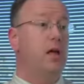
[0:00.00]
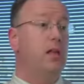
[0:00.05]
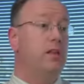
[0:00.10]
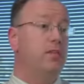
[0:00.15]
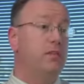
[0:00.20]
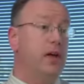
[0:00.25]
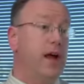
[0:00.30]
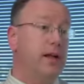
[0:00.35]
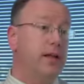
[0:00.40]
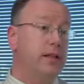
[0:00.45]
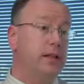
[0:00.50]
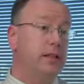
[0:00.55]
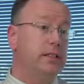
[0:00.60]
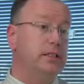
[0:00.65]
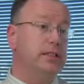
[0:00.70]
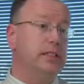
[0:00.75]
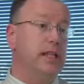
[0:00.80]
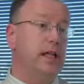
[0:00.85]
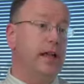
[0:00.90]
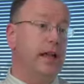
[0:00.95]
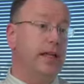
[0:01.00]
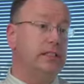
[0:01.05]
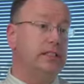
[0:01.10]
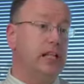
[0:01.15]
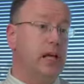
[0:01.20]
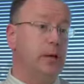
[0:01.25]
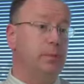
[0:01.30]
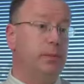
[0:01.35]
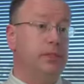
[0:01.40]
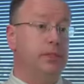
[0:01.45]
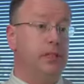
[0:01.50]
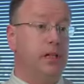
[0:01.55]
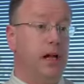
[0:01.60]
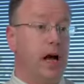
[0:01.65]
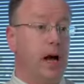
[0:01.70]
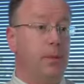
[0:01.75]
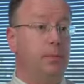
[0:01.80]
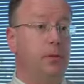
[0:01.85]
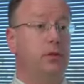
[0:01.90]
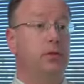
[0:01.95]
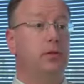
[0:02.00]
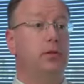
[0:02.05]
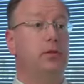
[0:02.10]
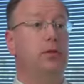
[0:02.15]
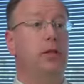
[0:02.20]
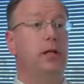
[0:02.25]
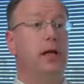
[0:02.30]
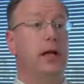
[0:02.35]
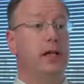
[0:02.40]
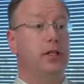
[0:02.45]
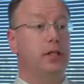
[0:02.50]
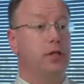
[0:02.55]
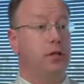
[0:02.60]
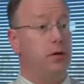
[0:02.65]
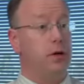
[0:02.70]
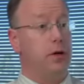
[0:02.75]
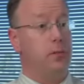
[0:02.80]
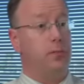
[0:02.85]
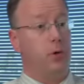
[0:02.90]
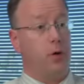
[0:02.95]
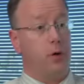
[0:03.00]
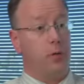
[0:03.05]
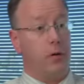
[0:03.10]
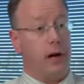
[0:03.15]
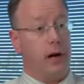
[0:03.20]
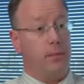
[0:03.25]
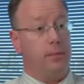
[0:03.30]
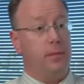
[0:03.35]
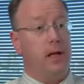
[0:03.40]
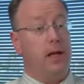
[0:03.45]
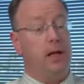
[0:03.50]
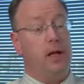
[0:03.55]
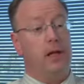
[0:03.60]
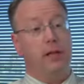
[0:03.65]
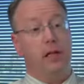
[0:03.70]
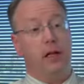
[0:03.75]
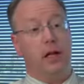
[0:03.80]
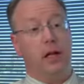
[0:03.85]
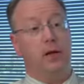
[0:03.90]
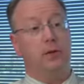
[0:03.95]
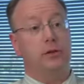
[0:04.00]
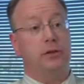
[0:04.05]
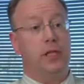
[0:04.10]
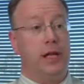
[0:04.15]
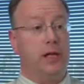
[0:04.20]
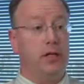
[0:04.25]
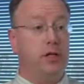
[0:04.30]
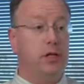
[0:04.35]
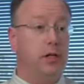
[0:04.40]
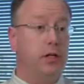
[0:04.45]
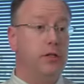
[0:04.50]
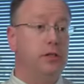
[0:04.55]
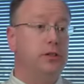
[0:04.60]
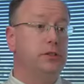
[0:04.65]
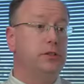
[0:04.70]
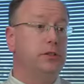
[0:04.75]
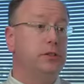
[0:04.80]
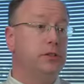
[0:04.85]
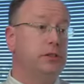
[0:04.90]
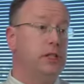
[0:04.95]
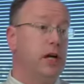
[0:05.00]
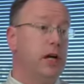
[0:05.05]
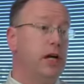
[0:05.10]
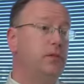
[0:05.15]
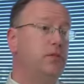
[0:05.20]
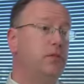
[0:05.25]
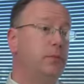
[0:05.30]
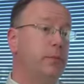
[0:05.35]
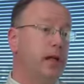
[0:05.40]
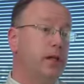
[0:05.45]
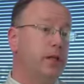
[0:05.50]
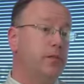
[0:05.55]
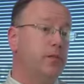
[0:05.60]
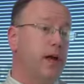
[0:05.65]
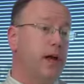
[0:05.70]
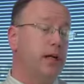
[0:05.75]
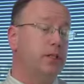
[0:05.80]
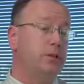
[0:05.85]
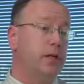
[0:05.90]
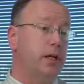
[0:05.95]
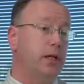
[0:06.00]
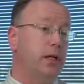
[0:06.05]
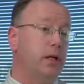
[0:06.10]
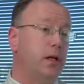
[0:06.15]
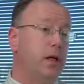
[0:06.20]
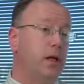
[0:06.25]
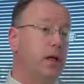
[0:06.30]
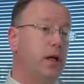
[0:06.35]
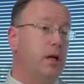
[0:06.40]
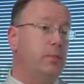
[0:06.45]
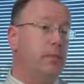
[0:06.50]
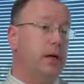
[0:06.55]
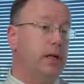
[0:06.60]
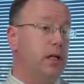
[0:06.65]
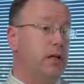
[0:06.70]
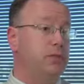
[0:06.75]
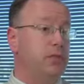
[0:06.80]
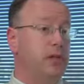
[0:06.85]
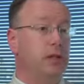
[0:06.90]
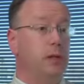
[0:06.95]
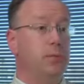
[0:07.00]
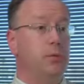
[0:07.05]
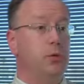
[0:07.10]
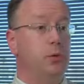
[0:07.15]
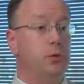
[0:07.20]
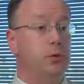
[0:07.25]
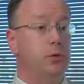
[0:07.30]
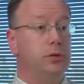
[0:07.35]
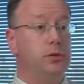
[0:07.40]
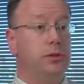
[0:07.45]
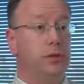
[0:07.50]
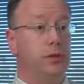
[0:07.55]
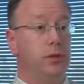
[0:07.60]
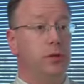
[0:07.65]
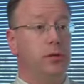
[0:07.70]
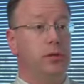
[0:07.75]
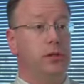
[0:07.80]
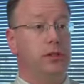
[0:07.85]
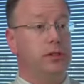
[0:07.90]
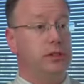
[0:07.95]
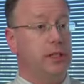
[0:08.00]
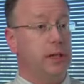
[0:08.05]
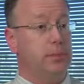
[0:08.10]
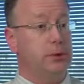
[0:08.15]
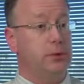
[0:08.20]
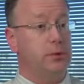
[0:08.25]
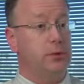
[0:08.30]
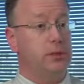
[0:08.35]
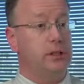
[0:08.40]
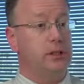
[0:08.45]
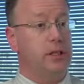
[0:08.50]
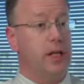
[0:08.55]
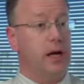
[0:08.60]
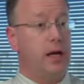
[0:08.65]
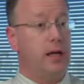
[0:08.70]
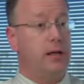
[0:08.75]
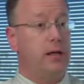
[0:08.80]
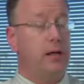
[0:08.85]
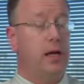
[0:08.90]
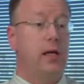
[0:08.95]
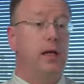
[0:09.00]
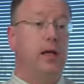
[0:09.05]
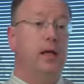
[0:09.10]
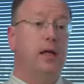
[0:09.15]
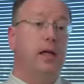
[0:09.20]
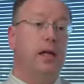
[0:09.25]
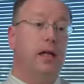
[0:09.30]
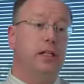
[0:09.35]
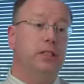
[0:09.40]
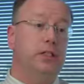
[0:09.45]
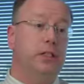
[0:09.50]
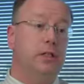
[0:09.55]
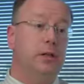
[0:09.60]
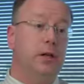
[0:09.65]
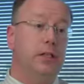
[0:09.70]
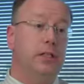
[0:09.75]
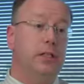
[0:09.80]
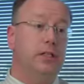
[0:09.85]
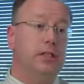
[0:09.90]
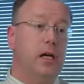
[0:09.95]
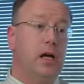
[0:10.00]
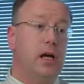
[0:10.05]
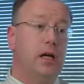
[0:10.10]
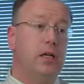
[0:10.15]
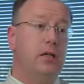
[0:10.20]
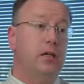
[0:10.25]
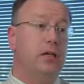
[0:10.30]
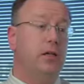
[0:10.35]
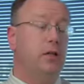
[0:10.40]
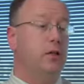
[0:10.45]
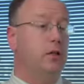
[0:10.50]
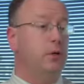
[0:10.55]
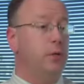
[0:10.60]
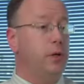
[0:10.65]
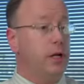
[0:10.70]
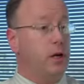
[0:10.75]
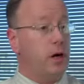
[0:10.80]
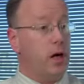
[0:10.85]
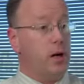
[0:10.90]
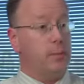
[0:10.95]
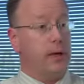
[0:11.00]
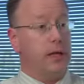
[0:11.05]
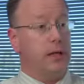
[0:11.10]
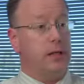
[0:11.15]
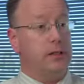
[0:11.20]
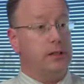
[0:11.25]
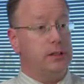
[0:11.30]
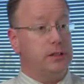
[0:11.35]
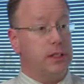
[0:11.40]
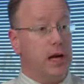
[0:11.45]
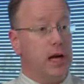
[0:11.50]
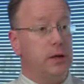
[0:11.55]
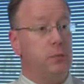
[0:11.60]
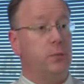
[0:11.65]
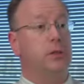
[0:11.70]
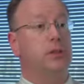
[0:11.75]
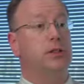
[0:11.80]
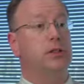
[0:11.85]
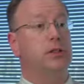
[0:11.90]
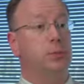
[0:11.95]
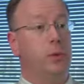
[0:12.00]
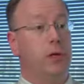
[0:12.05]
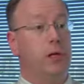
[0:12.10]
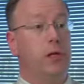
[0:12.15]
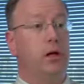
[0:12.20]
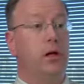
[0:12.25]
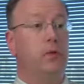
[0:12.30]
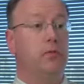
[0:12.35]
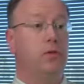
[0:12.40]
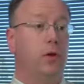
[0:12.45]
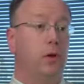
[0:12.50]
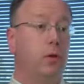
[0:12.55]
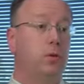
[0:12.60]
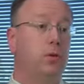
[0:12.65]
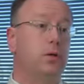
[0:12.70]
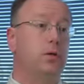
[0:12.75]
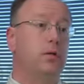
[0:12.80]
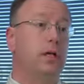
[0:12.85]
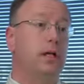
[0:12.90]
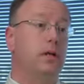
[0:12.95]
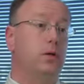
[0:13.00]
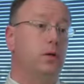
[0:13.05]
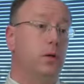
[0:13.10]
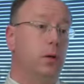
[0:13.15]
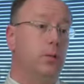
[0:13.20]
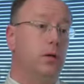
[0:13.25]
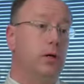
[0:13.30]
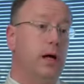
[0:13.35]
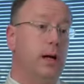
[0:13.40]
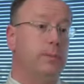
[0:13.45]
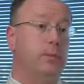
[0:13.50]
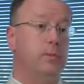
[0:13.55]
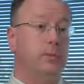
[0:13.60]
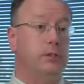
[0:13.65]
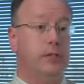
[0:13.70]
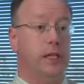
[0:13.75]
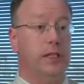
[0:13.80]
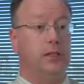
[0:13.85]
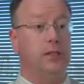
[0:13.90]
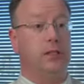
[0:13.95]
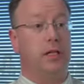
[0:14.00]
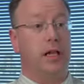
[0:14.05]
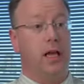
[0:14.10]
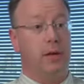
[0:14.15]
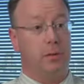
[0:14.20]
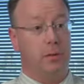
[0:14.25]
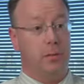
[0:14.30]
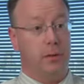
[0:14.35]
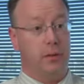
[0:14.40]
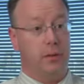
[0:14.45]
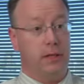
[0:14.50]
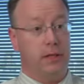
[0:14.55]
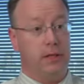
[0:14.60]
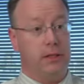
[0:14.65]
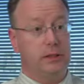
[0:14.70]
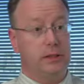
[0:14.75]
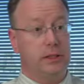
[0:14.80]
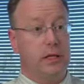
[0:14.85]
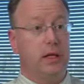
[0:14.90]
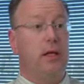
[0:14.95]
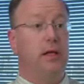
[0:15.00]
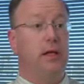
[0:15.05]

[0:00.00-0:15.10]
The fact is that ASAP is an optical engineering program that allows engineers to design for manufacturing by giving them tools to do conceptual design, engineering design, including automated design with the suite of local and global optimization capabilities,